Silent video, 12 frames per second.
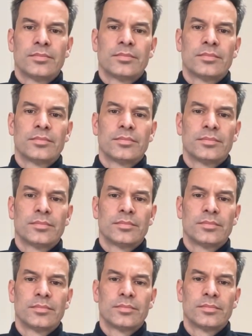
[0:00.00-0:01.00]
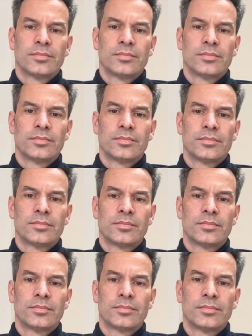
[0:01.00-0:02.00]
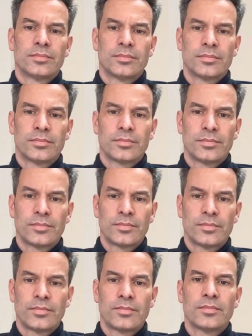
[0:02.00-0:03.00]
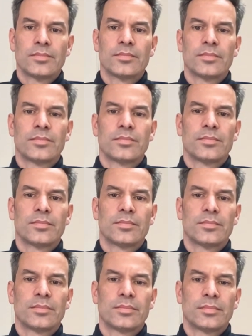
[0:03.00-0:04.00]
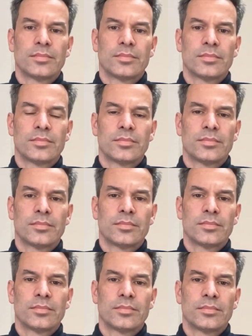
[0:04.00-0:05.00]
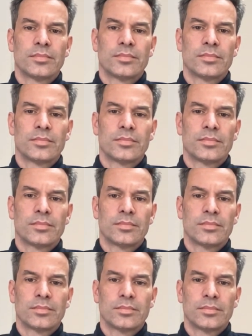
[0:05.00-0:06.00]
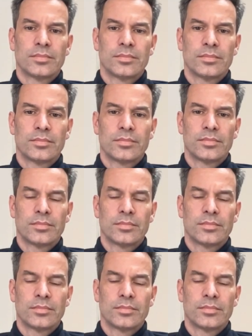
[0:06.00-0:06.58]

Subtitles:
This person isn't speaking.